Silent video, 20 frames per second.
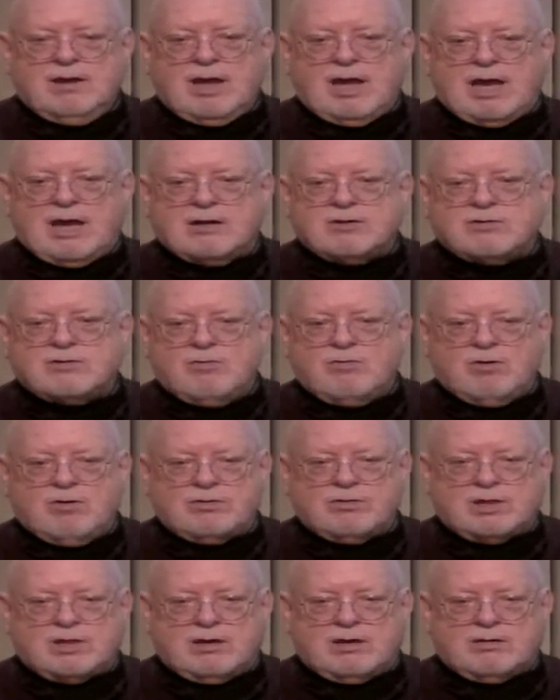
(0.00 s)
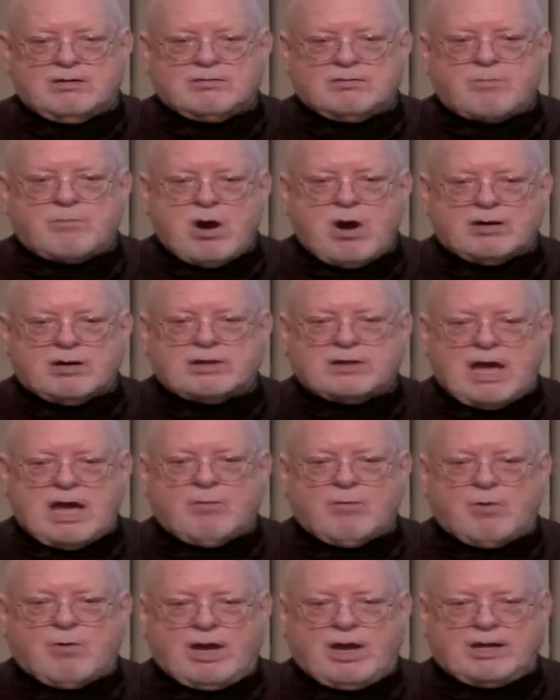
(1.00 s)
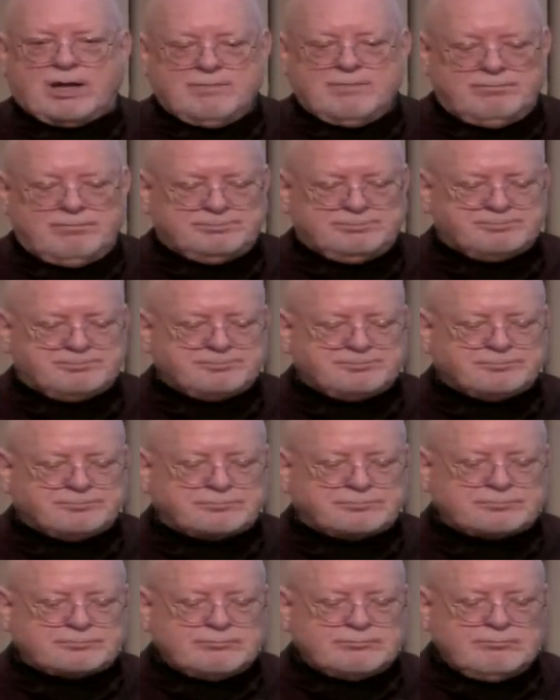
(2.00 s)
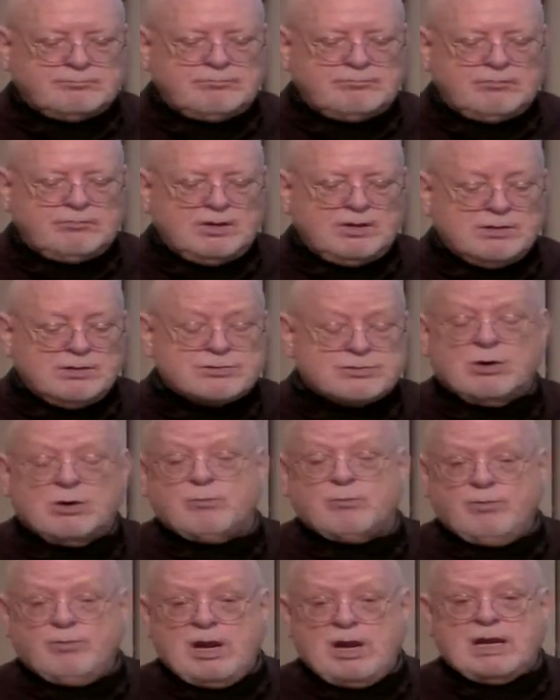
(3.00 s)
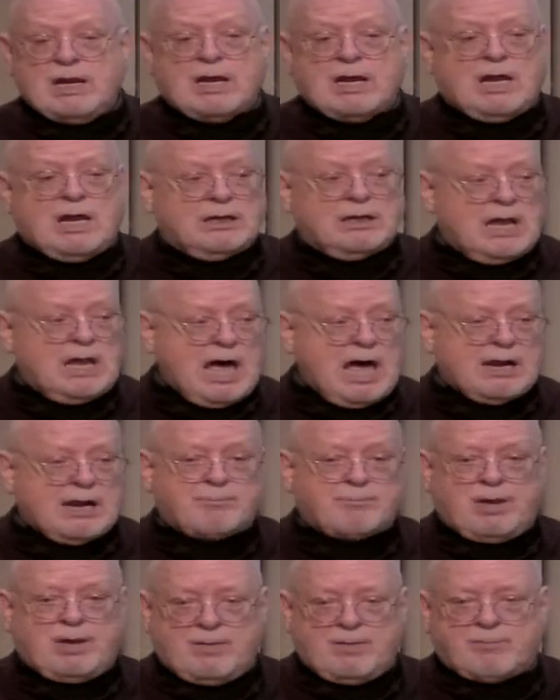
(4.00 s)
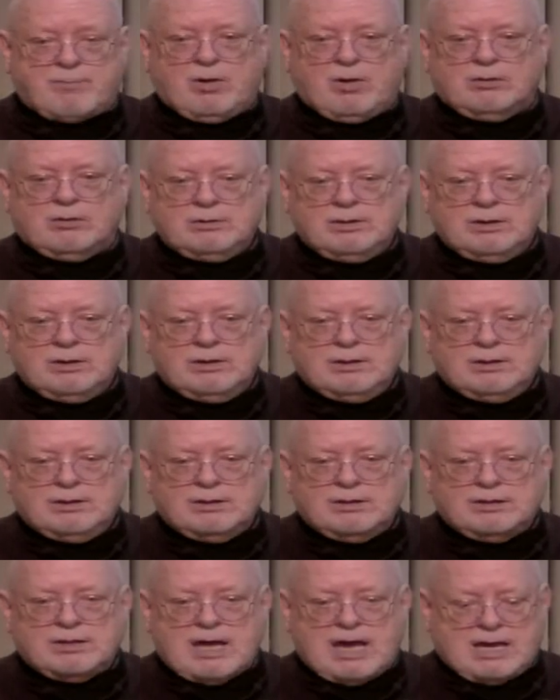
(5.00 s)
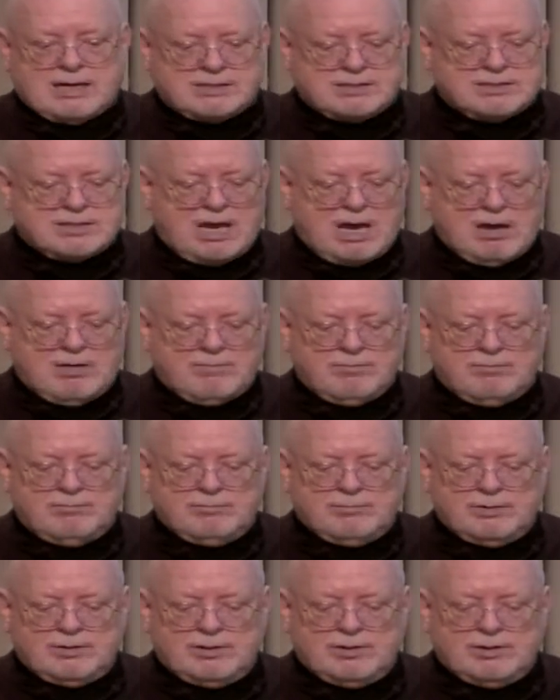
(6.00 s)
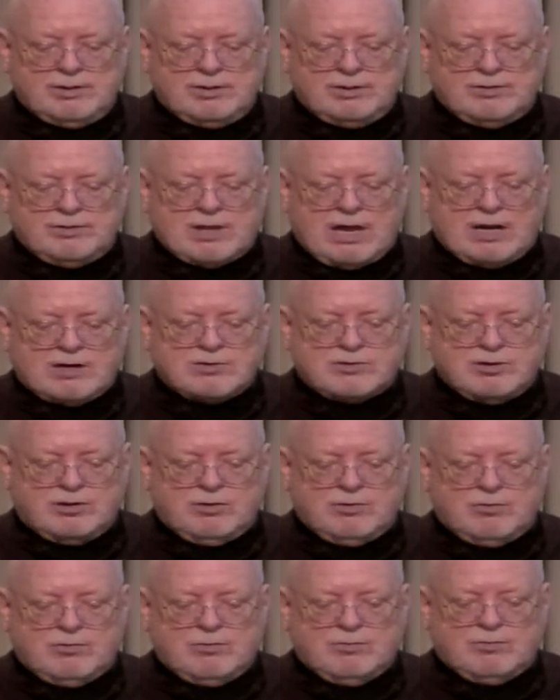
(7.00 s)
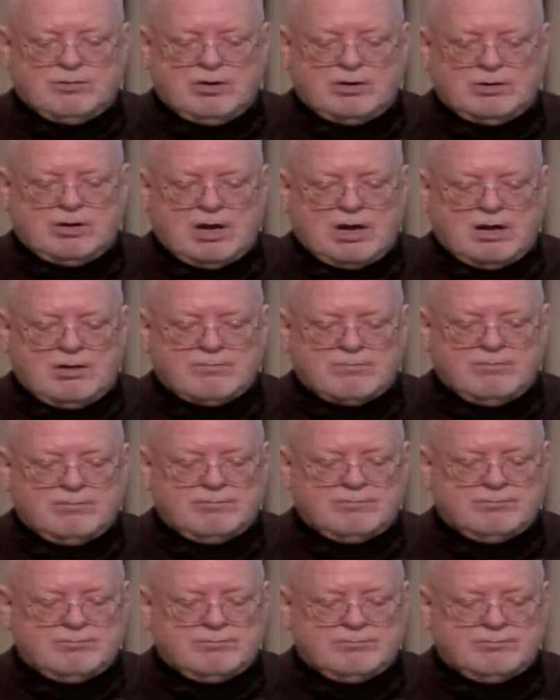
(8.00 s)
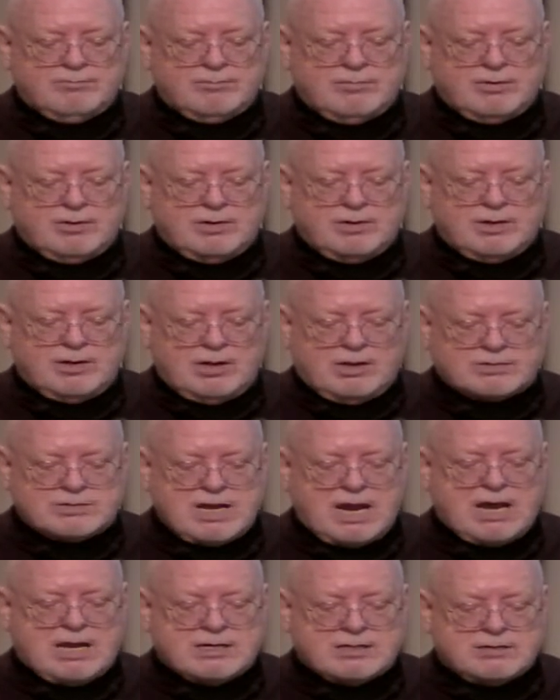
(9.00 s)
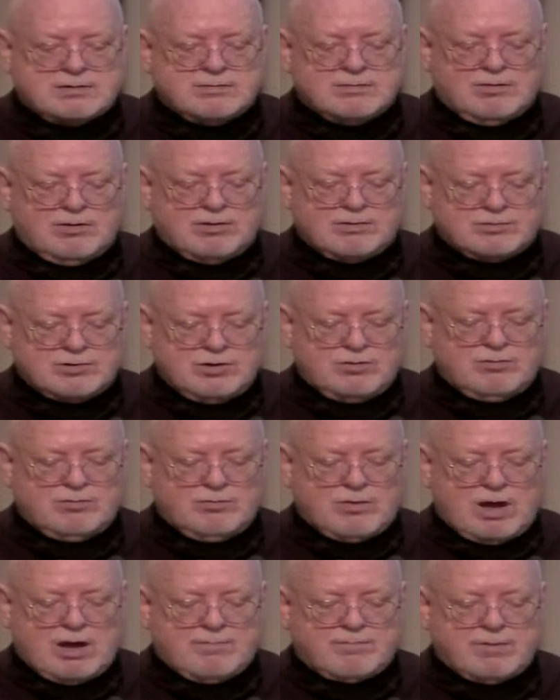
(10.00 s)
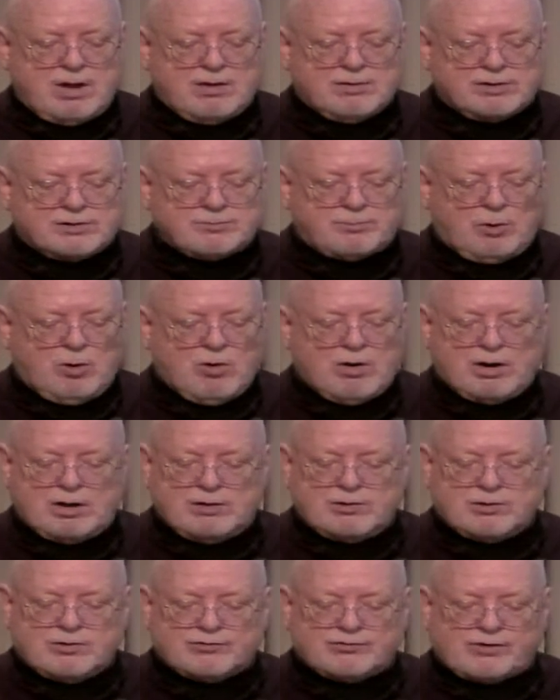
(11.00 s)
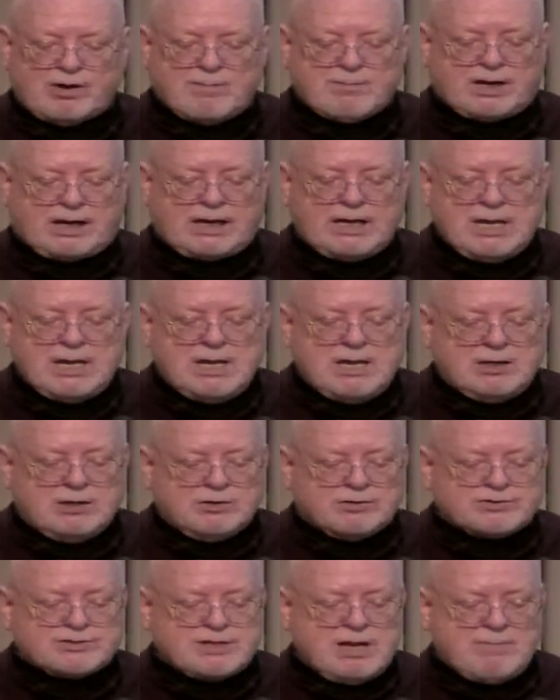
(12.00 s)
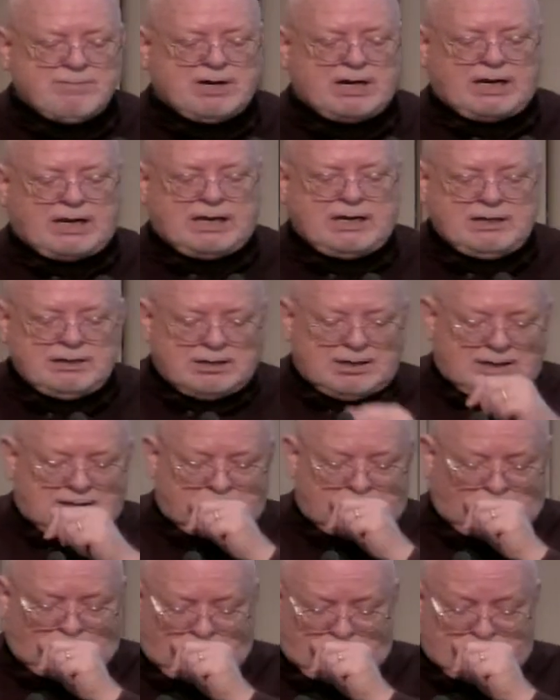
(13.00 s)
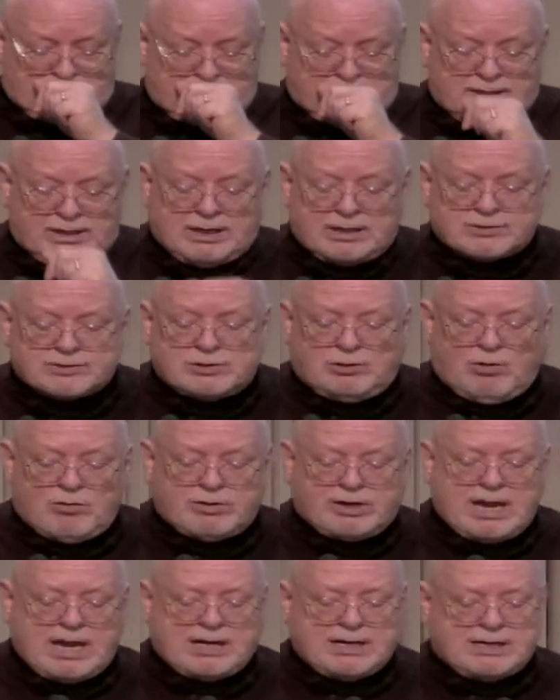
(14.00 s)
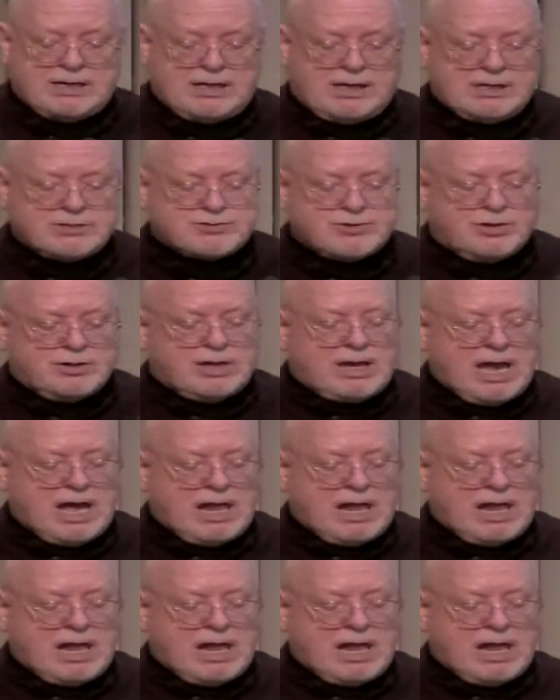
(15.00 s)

and tour the park that way. There are really a lot of people that do attend or do explore Yosemite. Yosemite is located in eastern